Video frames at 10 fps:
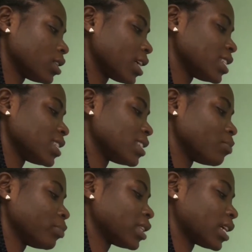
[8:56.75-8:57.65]
That is
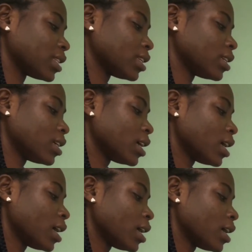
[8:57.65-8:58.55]
the plan,
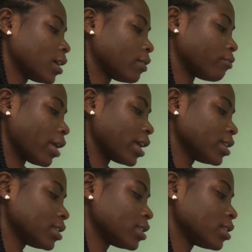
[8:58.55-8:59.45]

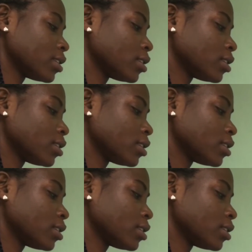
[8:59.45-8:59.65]
right?